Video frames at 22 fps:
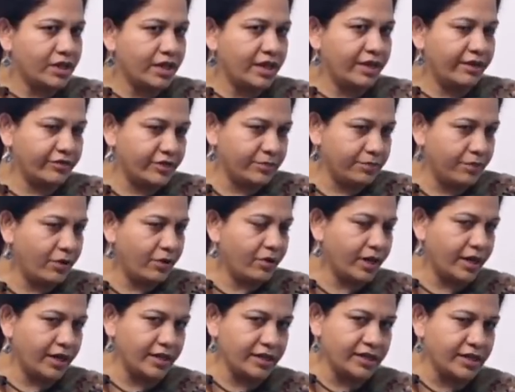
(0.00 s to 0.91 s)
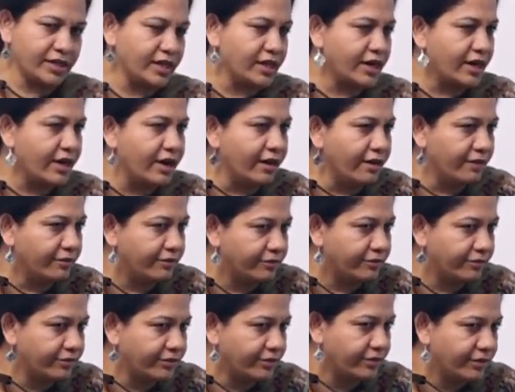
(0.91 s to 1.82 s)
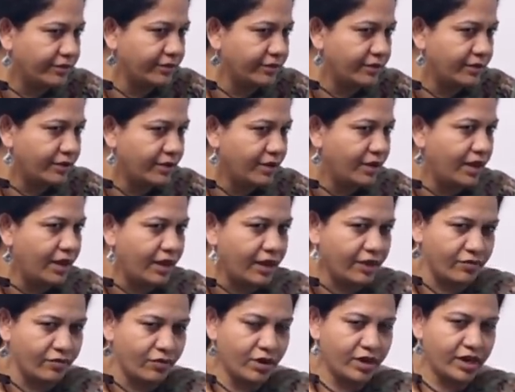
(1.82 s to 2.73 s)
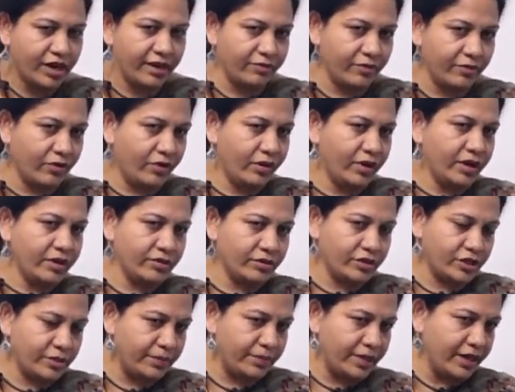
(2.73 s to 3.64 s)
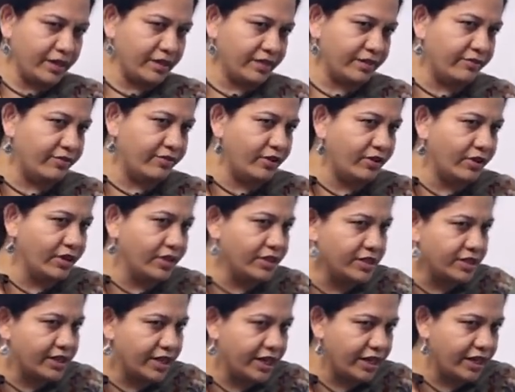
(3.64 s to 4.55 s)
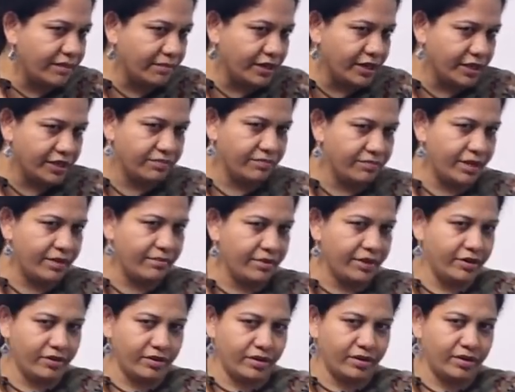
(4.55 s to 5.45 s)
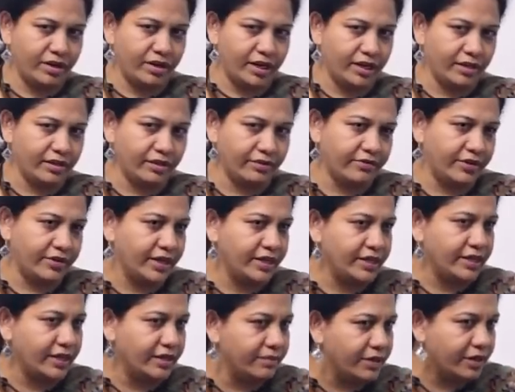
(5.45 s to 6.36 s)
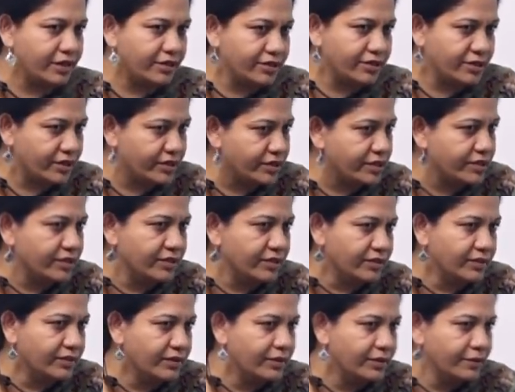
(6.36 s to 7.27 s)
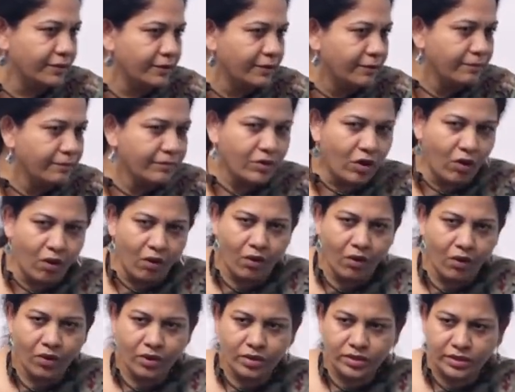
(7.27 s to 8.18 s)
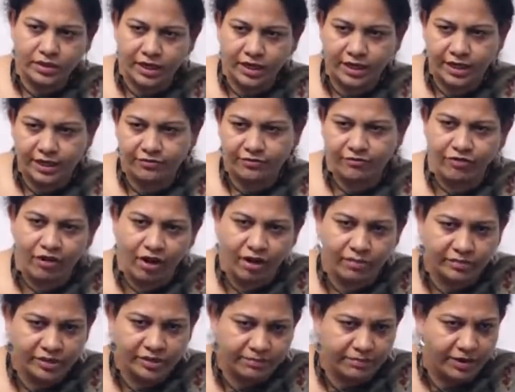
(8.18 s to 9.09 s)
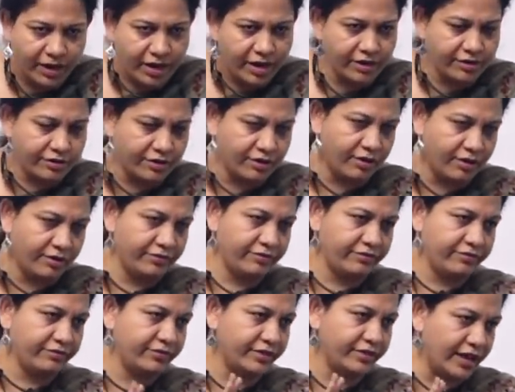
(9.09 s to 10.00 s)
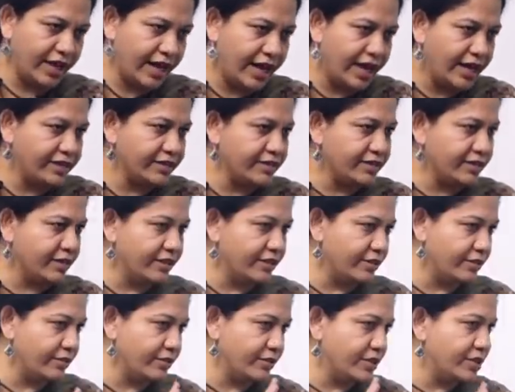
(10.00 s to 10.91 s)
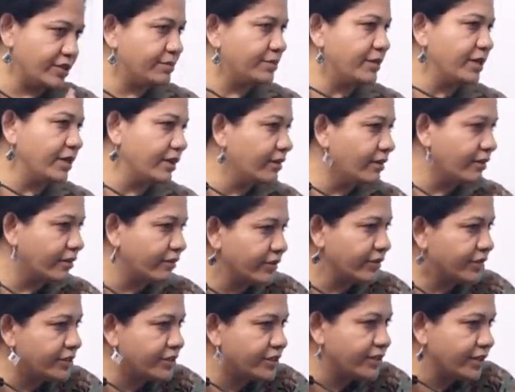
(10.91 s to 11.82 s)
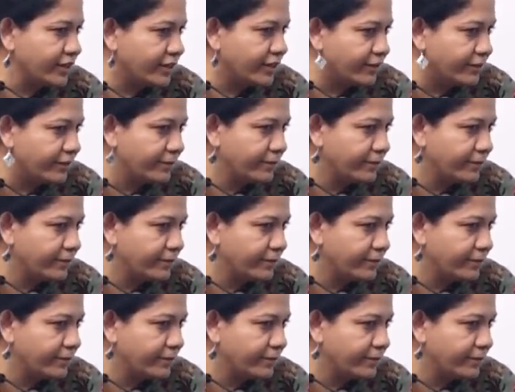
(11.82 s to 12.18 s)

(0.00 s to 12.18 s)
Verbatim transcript: I have spoken till now and what I'm going to speak in the following statements, maybe in a, another five, ten minutes or so, all that forms part of the answer to this particular question.